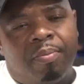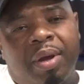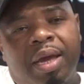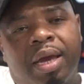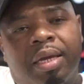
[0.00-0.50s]

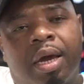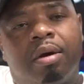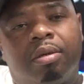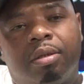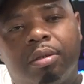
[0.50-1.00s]
being
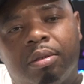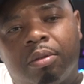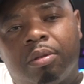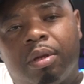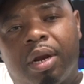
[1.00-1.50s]
young,
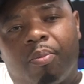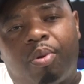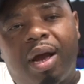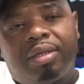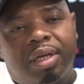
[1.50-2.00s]
in the
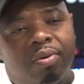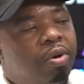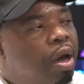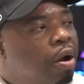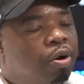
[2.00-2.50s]
project,
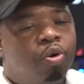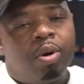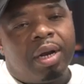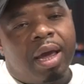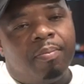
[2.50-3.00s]
we all knew
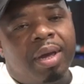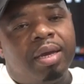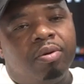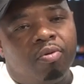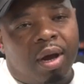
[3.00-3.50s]
what that
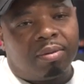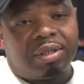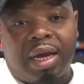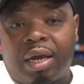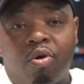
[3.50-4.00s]
mean, you know what I'm
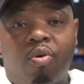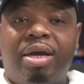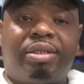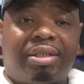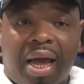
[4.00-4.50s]
saying, go
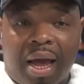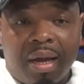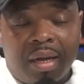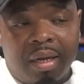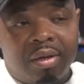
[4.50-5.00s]
inside.
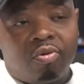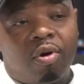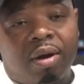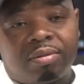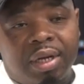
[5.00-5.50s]
You
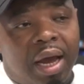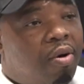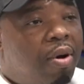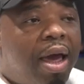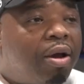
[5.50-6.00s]
know what I'm saying? I
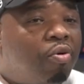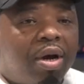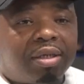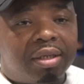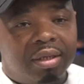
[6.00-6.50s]
don't ask
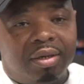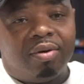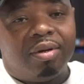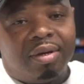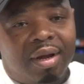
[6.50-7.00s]
questions. You
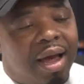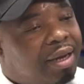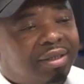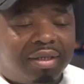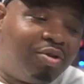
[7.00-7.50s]
know,
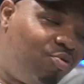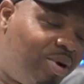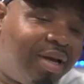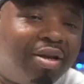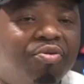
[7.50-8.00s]
I just do
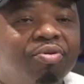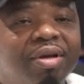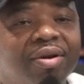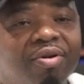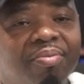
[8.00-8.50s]
what it do. You
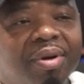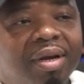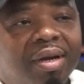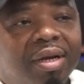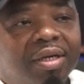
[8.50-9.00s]
hear me?
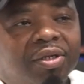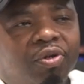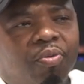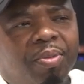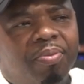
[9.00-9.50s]

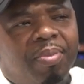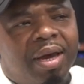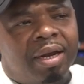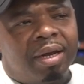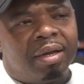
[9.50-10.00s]
So me
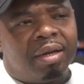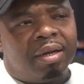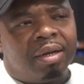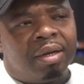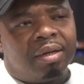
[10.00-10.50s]
being a,
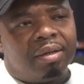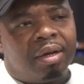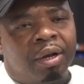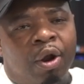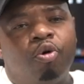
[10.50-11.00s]

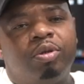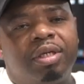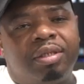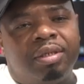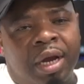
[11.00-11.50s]
a,
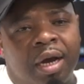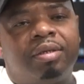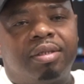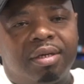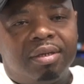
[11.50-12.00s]
a
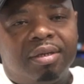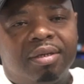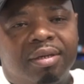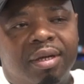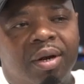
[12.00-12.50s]
youngster
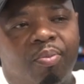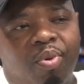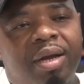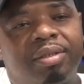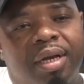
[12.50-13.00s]
in the
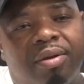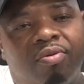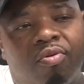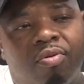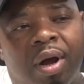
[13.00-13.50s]
project,
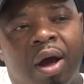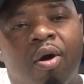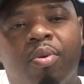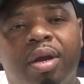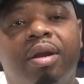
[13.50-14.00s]
you know, I
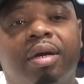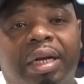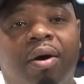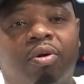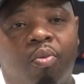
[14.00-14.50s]
always
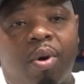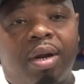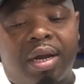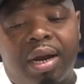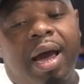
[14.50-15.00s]
looked out the
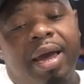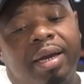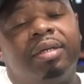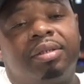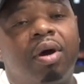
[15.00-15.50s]
window and I
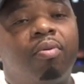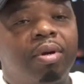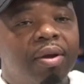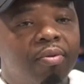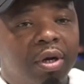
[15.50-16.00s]
actually saw
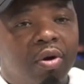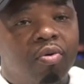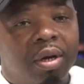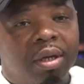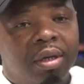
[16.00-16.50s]
what they were
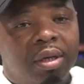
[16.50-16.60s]
doing.